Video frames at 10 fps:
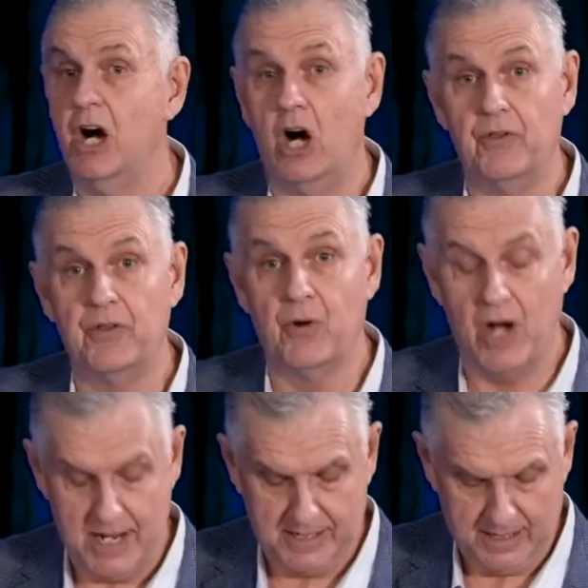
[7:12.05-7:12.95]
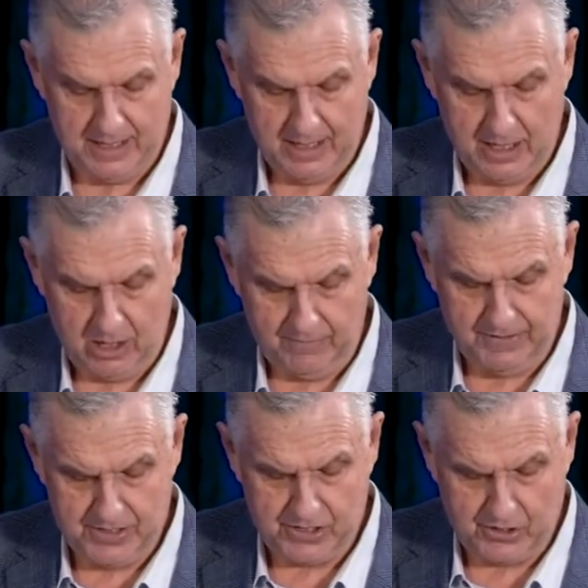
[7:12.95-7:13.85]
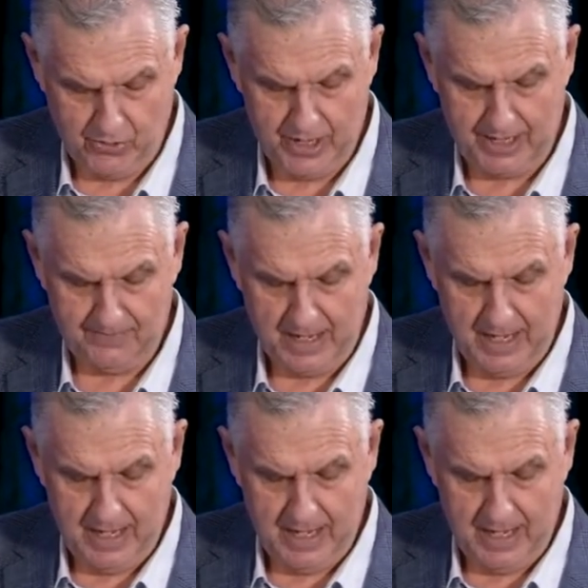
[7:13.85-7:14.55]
on the right of the screen.